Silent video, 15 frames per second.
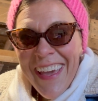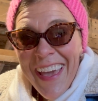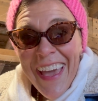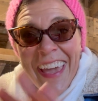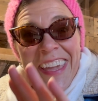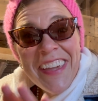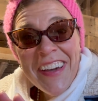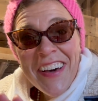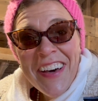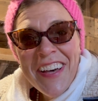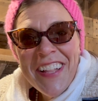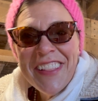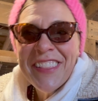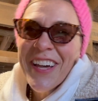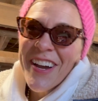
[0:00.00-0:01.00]
Hey
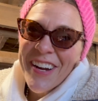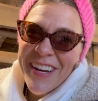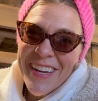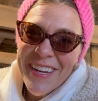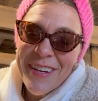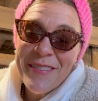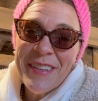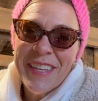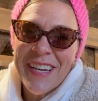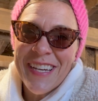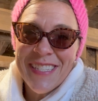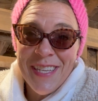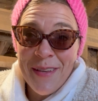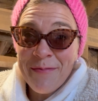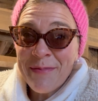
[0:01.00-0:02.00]
y'all, Laura here with
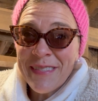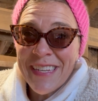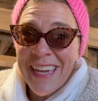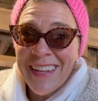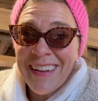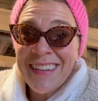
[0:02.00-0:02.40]
Cox Homestead,